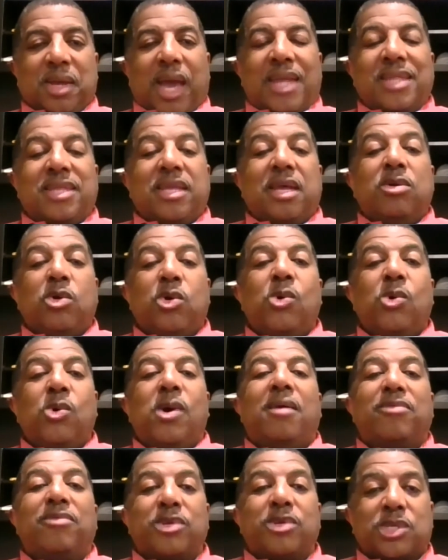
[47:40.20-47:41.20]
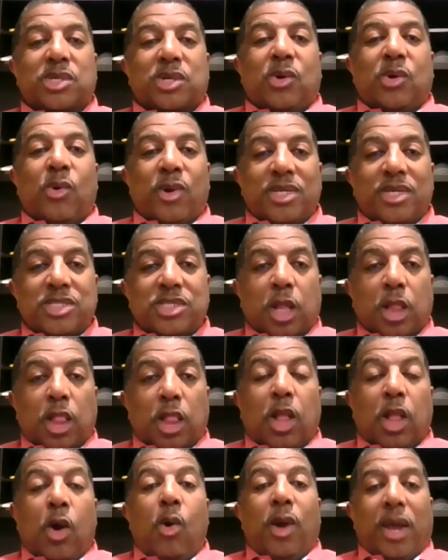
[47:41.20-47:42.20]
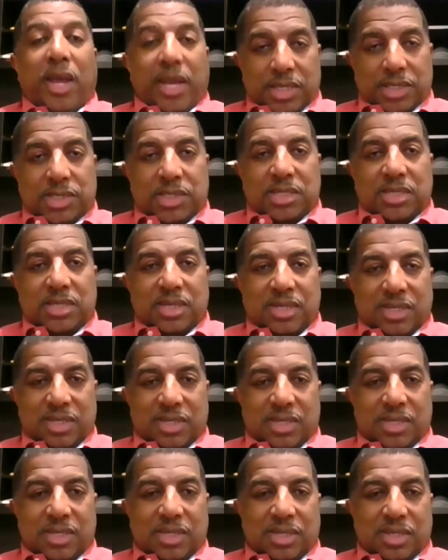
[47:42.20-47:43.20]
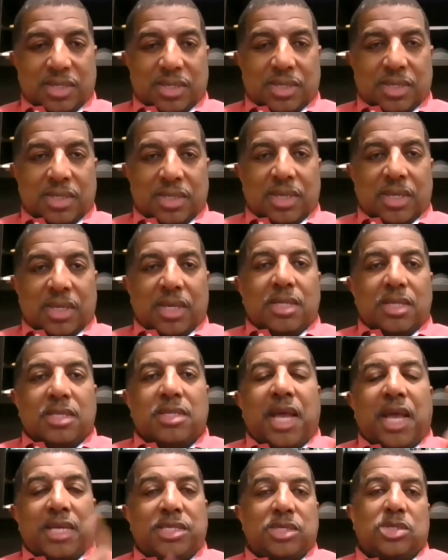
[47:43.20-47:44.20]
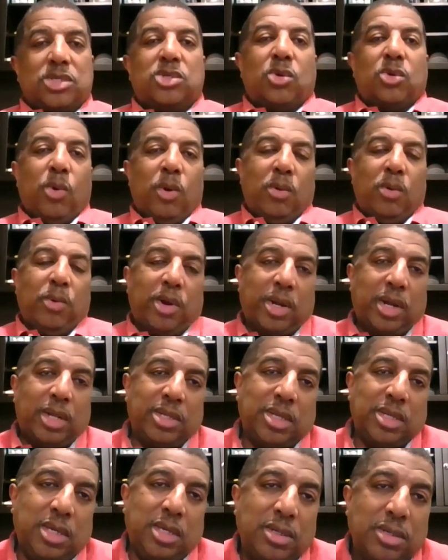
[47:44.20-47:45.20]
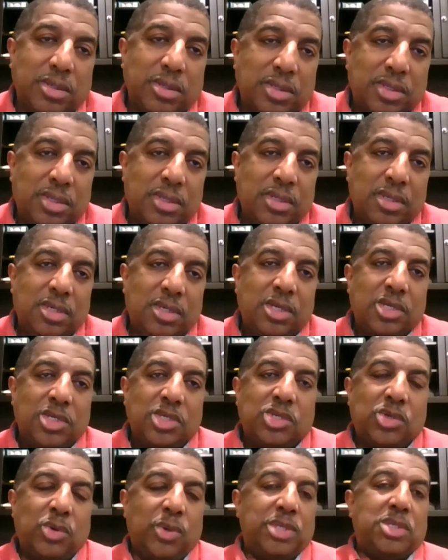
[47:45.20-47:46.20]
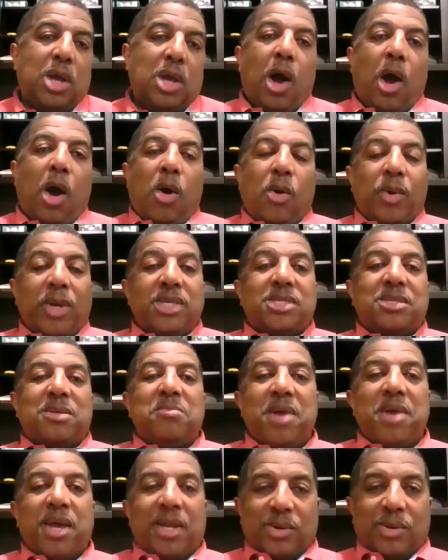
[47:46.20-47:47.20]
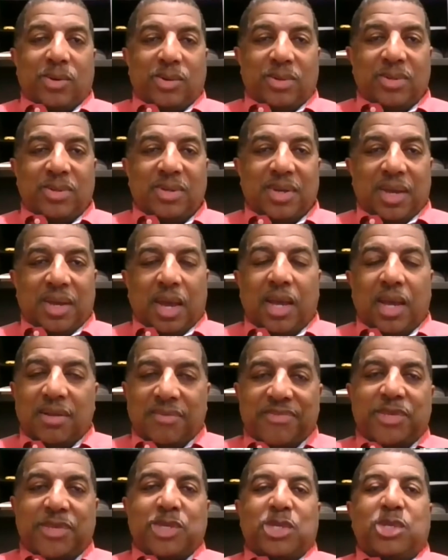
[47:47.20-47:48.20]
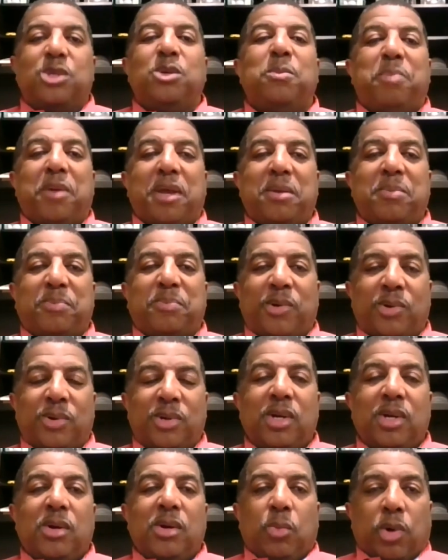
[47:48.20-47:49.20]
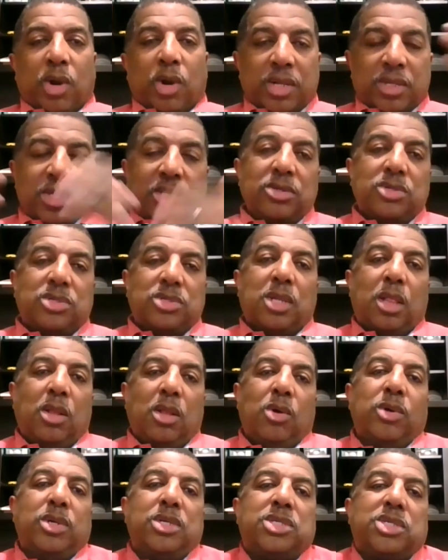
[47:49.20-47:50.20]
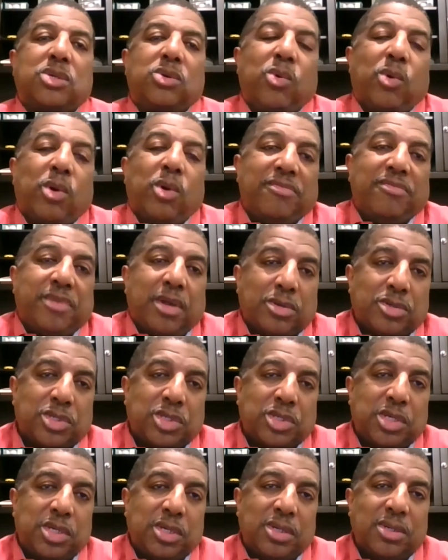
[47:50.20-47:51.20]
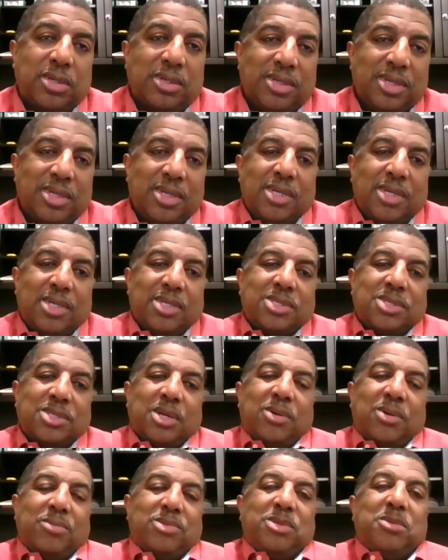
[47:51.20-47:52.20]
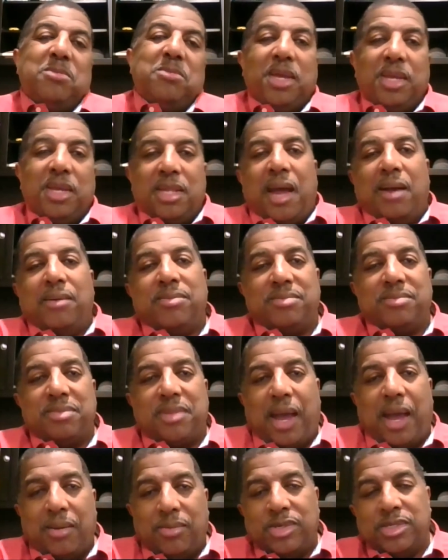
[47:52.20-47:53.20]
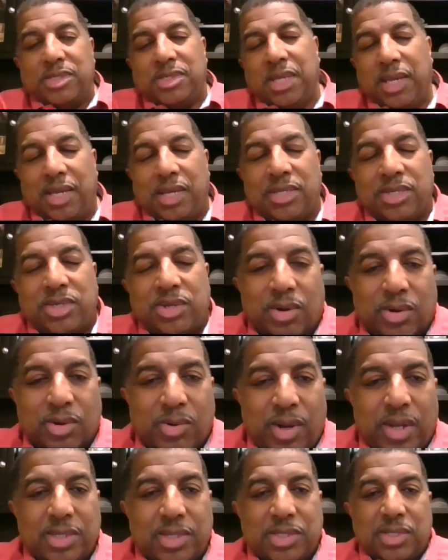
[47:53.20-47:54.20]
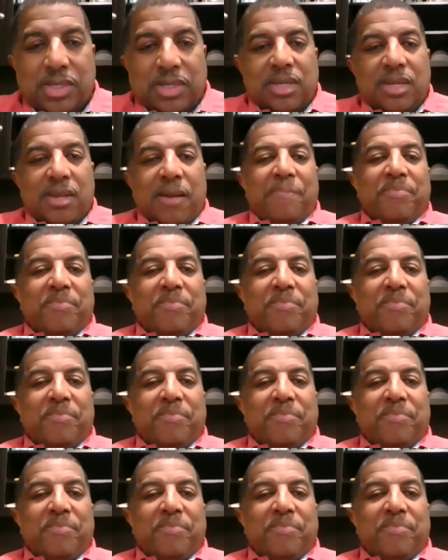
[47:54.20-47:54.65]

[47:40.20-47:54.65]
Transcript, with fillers: And then whoever scores the lowest, that's the score we're going to use. So it's always the middle. And if it's two people, we're going to use the lowest score of those two. So to me, that was the easier question.